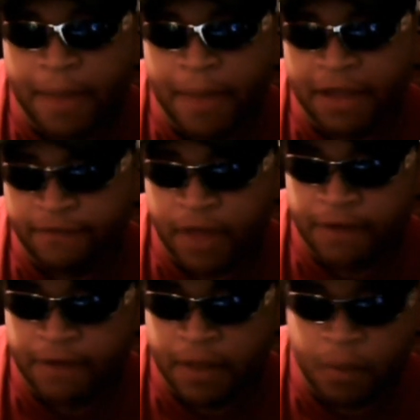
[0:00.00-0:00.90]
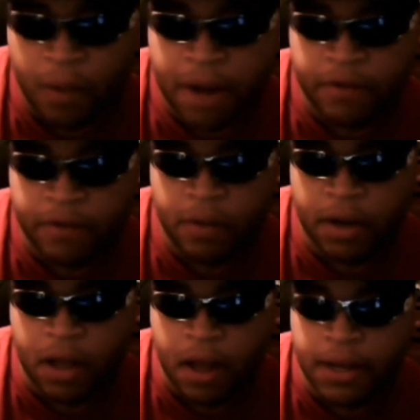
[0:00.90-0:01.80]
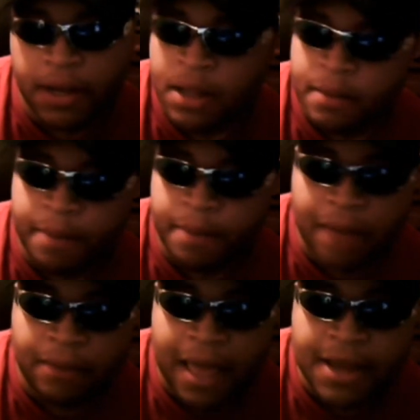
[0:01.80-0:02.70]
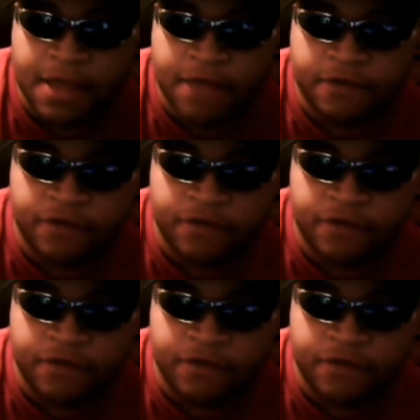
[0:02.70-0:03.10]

making fun of him or whatever you want to call it. The bottom line is,